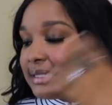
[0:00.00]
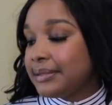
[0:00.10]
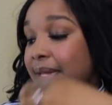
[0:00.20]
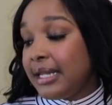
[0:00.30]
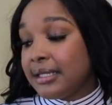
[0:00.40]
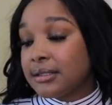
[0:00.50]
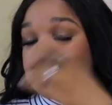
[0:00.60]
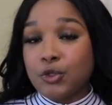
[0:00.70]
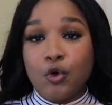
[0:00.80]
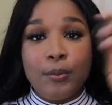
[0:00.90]
smelling
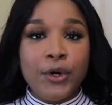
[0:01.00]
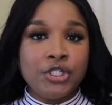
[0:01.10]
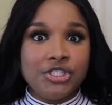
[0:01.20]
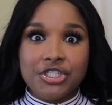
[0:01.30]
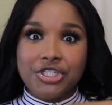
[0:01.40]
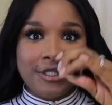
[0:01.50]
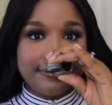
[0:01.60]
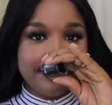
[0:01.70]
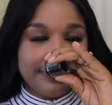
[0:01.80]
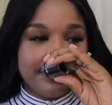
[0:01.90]
so much.
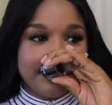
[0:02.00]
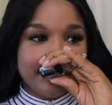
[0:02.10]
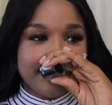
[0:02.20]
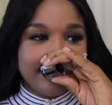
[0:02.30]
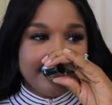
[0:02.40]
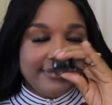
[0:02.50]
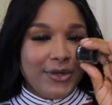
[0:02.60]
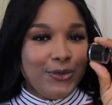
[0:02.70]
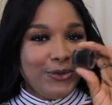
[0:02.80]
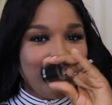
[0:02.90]

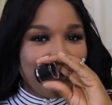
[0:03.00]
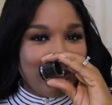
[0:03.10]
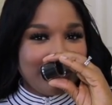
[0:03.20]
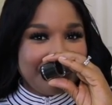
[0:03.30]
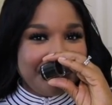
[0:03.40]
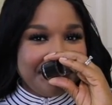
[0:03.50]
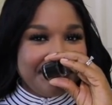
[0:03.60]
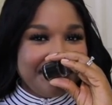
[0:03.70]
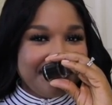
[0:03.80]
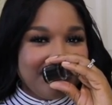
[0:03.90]
Ooh.
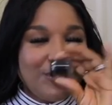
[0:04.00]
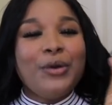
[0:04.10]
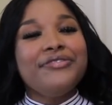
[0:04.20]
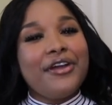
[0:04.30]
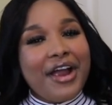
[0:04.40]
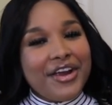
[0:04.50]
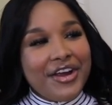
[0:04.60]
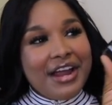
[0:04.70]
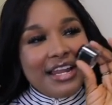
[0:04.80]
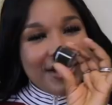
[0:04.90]
Now if you're a
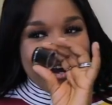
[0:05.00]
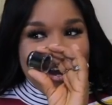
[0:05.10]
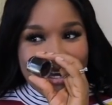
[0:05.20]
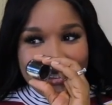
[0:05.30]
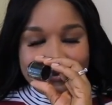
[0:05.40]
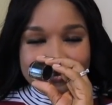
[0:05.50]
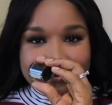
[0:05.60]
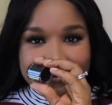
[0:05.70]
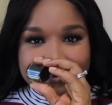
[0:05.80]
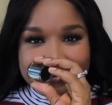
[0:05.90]
girly girl,
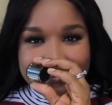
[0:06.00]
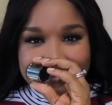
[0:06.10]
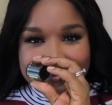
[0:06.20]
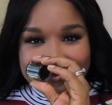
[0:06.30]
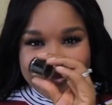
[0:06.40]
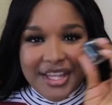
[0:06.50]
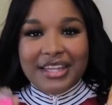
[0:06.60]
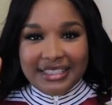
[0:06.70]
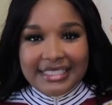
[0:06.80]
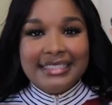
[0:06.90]

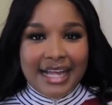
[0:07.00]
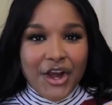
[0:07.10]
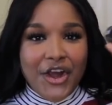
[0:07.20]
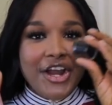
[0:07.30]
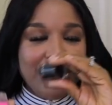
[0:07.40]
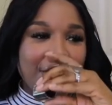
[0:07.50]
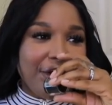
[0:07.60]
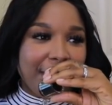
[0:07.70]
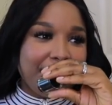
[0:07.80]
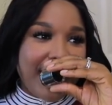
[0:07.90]
this is a girly
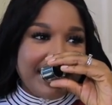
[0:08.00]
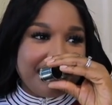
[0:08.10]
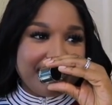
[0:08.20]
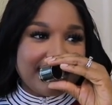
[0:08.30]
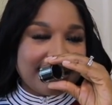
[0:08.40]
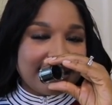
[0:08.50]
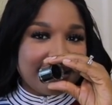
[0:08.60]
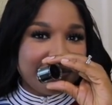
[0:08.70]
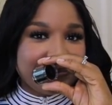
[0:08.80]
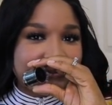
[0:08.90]
girl body mist.
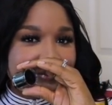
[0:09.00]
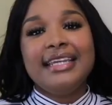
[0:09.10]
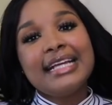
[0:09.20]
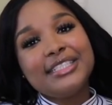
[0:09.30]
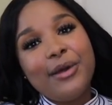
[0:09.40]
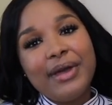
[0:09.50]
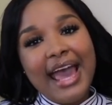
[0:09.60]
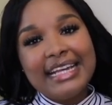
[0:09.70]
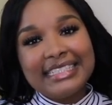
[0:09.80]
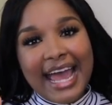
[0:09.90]
Next up
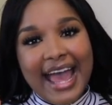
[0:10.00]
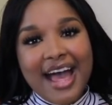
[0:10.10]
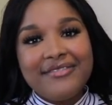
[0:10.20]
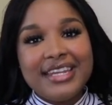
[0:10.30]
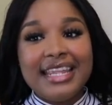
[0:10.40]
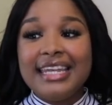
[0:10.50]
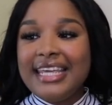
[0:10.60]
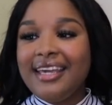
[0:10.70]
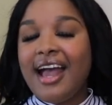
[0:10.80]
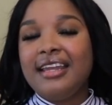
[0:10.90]
guys, I have the
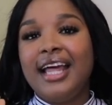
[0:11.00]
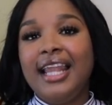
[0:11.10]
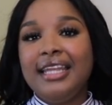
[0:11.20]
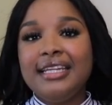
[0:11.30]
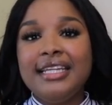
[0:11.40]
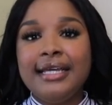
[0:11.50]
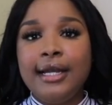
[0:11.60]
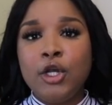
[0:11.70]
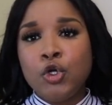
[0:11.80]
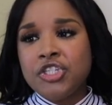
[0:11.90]
Neon Lily
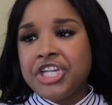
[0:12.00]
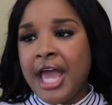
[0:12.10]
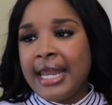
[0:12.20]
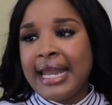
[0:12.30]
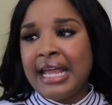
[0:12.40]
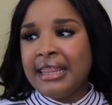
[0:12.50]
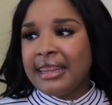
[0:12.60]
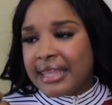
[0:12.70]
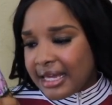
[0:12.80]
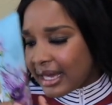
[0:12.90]
lotion, and I
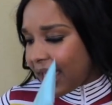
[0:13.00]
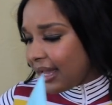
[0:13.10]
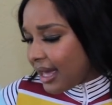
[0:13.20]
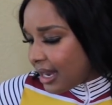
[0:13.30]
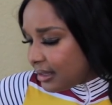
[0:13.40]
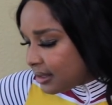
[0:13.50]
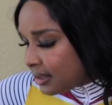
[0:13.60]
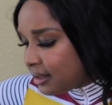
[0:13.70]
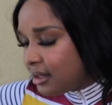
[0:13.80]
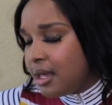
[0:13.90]
think I got
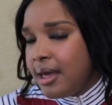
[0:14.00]
the